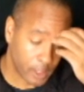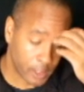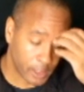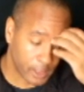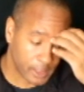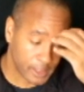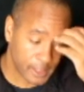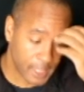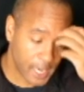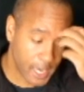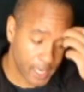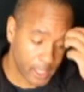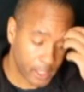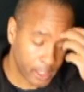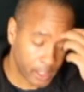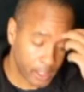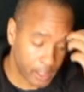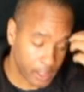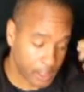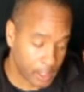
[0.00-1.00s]
and
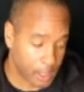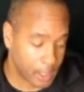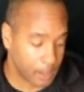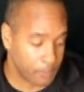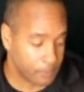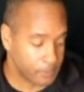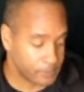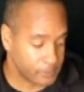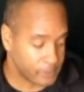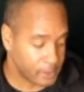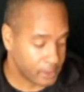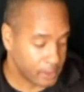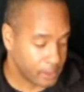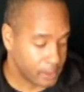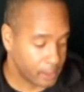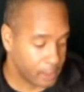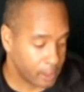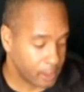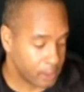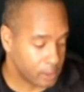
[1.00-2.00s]
exciting, and
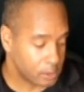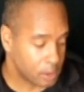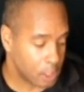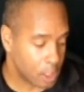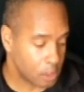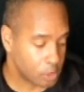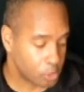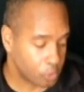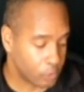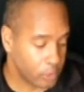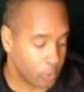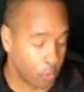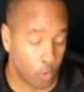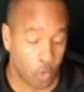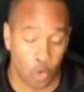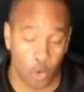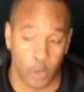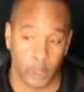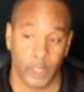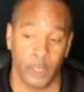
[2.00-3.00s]
it's also
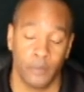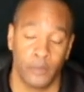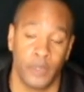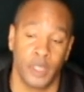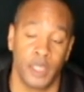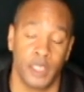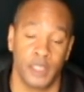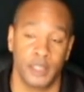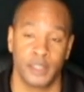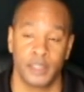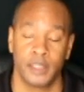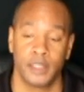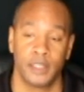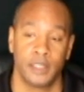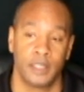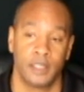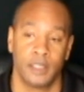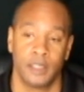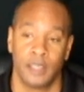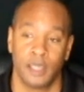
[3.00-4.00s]
rewarding, but
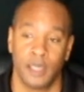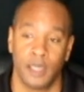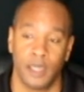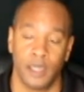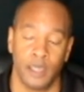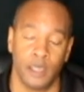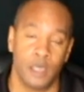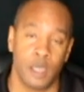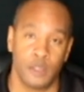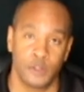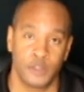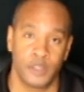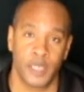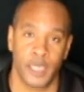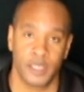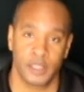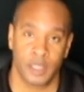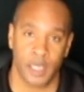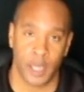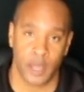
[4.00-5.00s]
it also
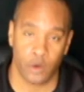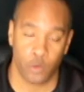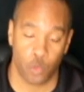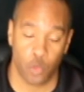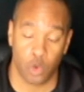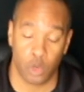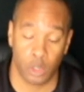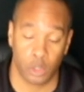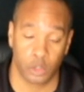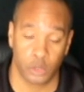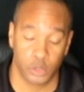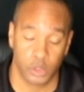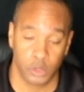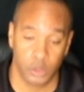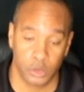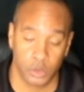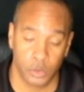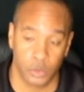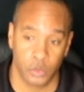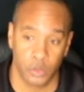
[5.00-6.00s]
takes a lot of work.
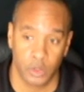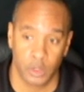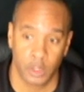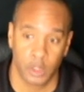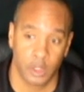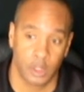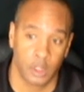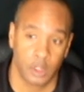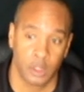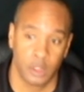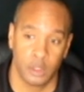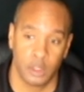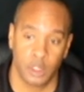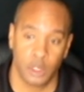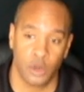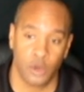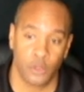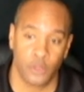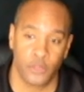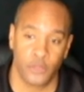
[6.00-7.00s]
So
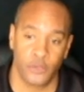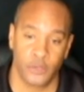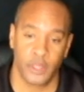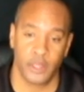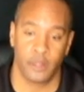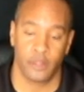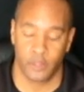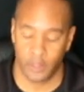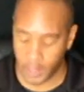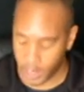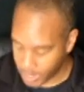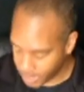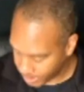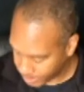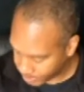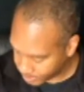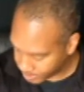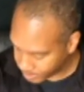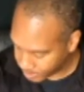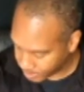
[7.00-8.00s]
don't think
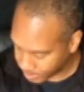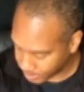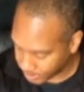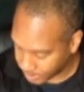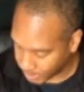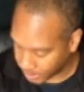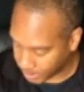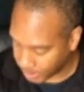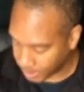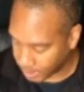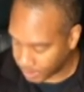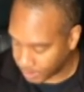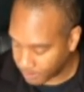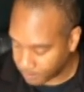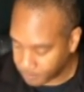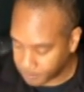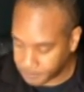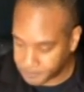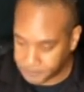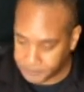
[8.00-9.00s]
that
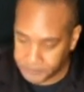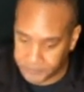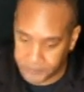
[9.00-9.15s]
you're